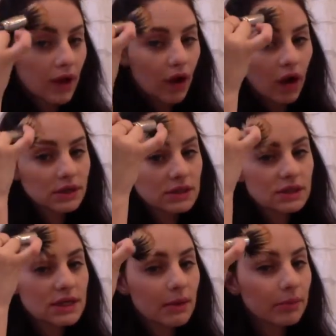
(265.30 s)
onto the
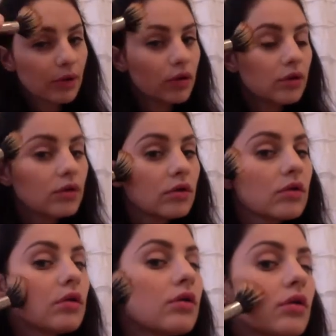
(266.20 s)
temple,
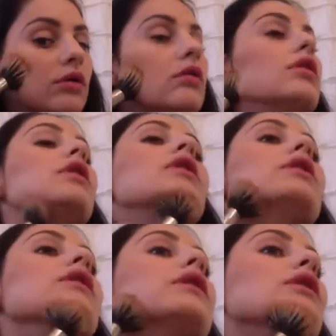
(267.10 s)

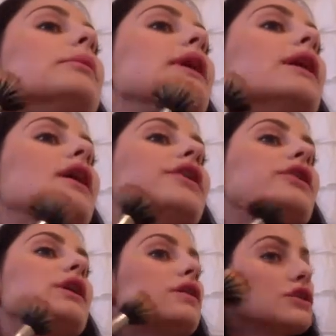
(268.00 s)
a little bit
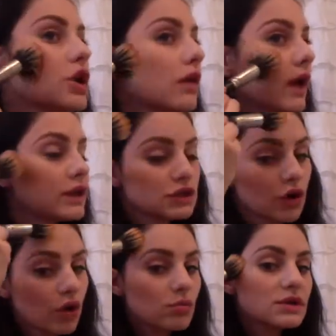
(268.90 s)
underneath the jawline, so
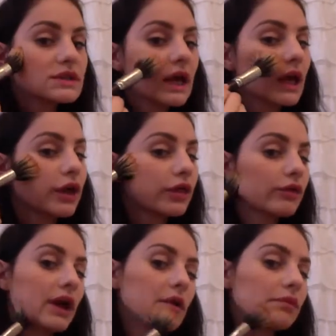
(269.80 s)
almost like in a
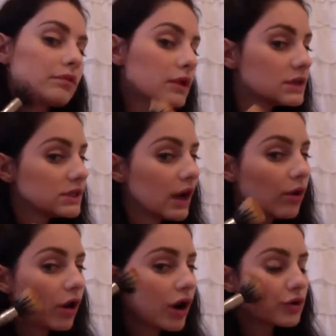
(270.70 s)
3. See
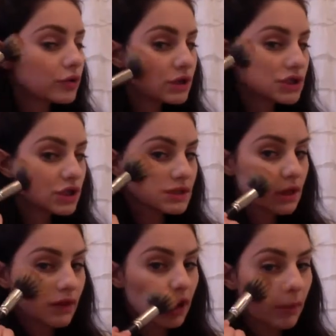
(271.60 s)
how it contours just a
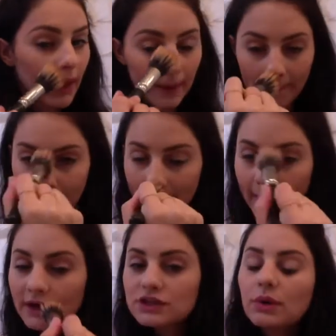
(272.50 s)
little bit?
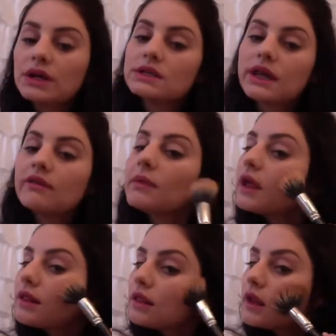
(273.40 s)
I just want it to give me a
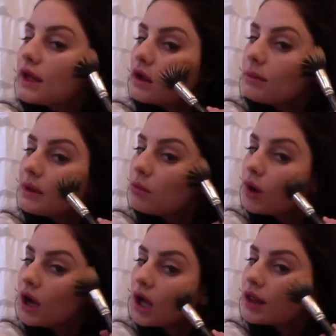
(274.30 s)
little bit
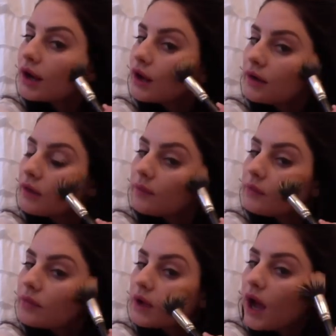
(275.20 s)
more color.
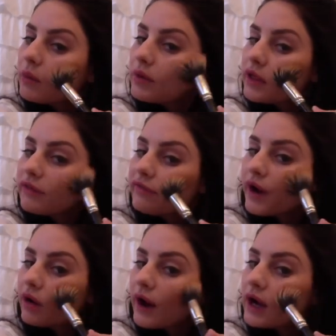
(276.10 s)
I'm really
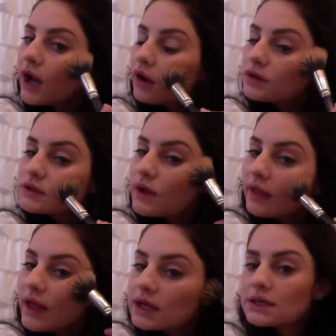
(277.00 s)
fair right now, so I
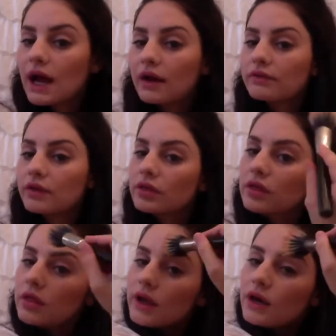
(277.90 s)
like it to have a
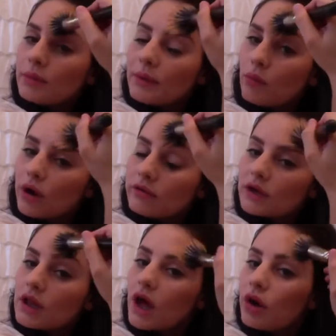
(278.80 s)
little bit more of a
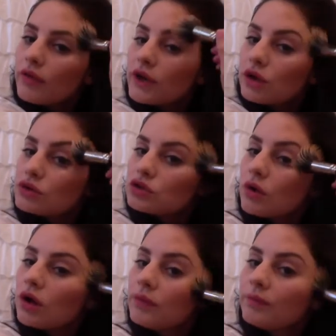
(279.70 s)
glow than
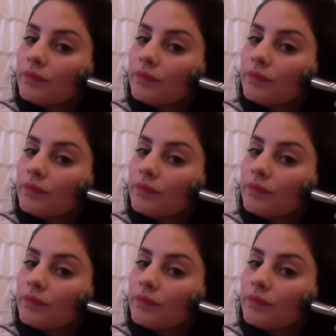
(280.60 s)
usual.